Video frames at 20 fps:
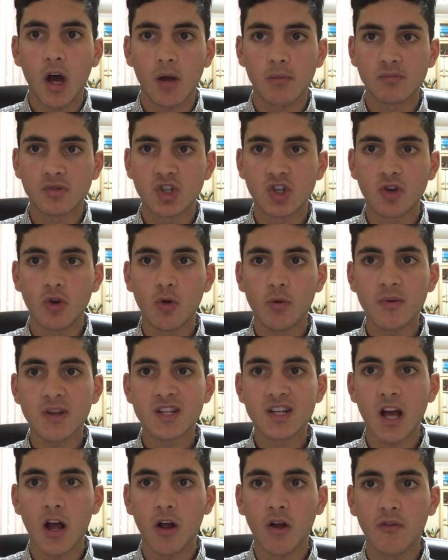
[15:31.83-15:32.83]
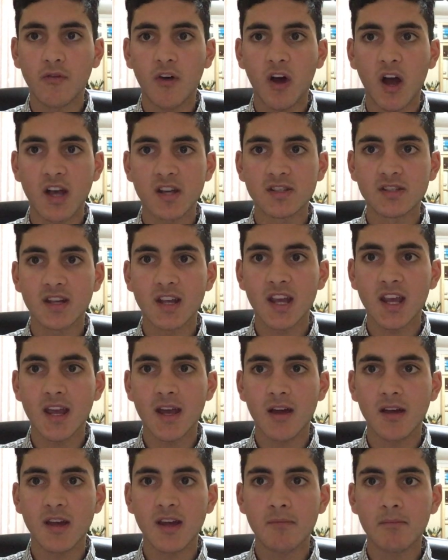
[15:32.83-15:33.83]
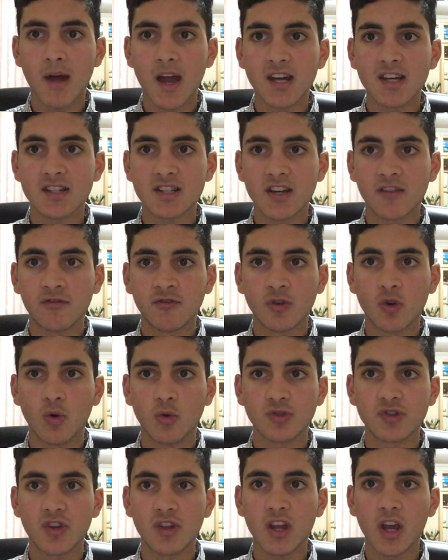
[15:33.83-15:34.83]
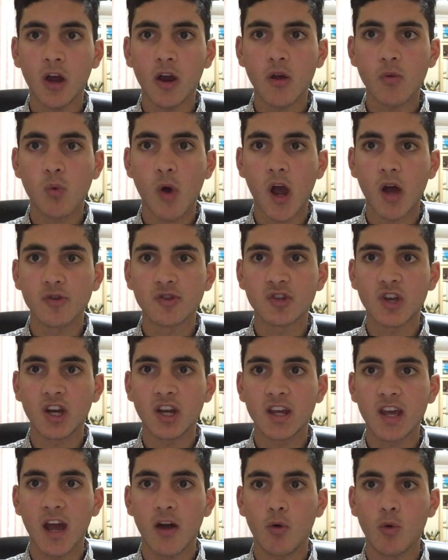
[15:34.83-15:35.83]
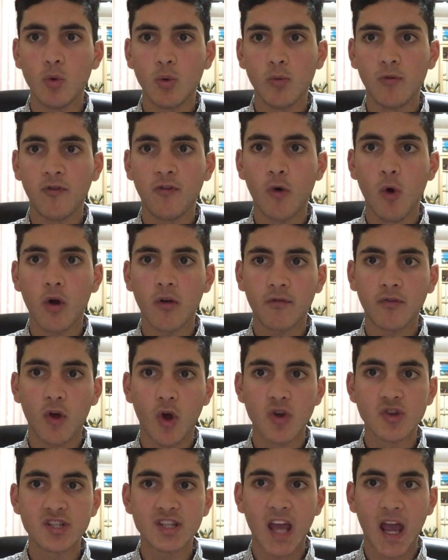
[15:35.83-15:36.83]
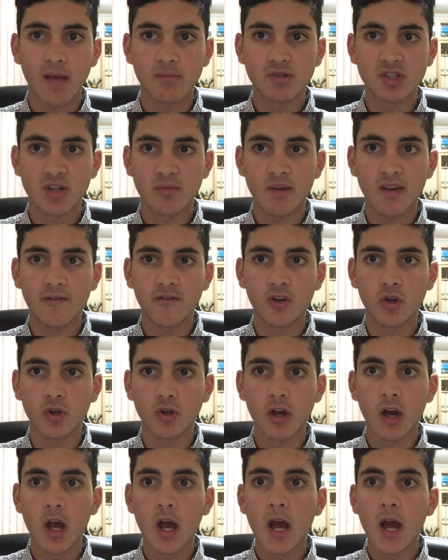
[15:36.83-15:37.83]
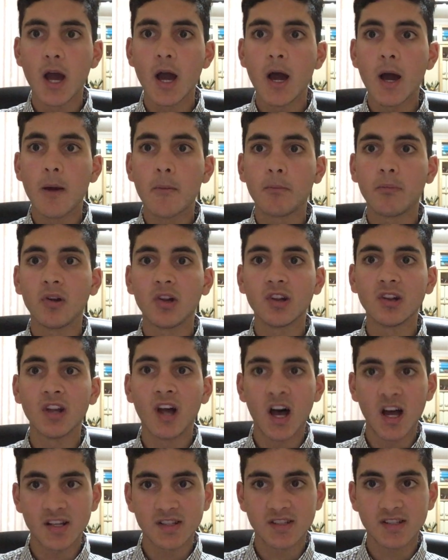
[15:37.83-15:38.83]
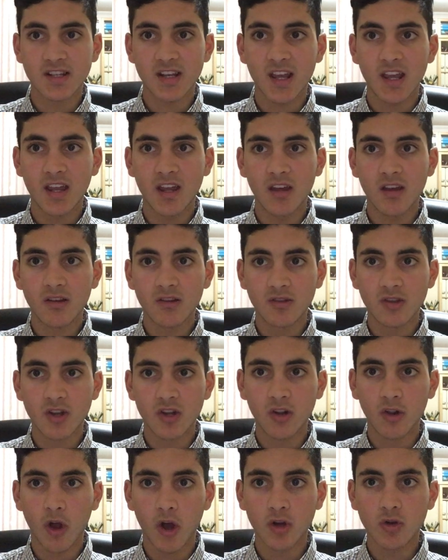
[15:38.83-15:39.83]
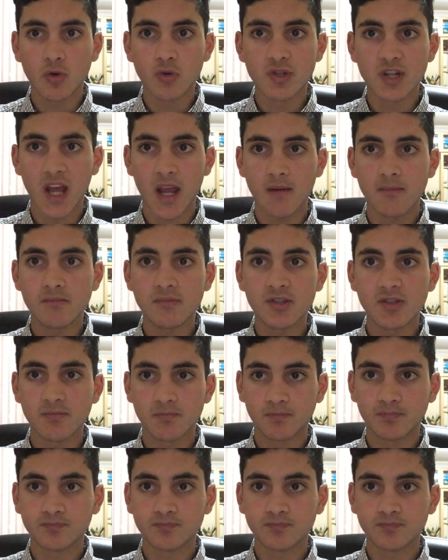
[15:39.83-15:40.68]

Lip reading: should all be televised, it made it difficult. So the only way I was going to get all 4 of those games to be viewed, plus the local teams